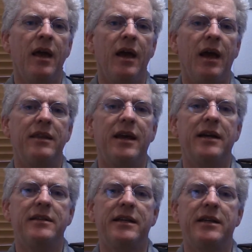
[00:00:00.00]
And the
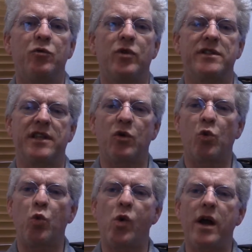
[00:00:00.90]
idea was that
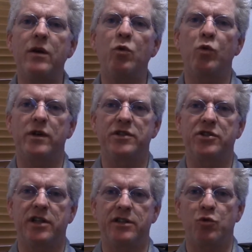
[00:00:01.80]
one was
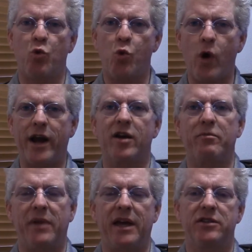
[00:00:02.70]
just wire
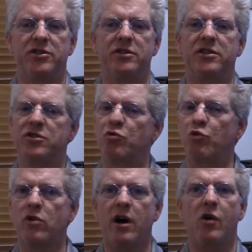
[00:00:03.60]
mesh, just
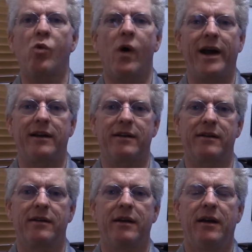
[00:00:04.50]
raw wire,
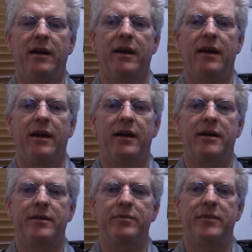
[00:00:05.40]

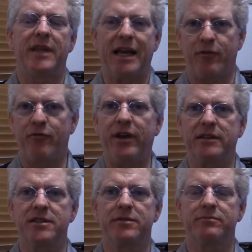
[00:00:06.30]
like a
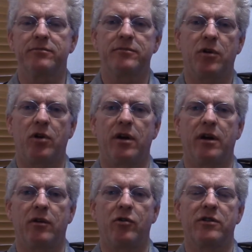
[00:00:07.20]
fence,
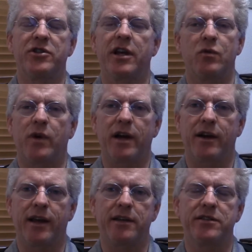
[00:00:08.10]
or chicken wire, I
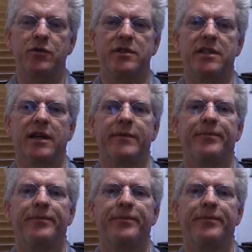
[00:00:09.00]
guess you would say.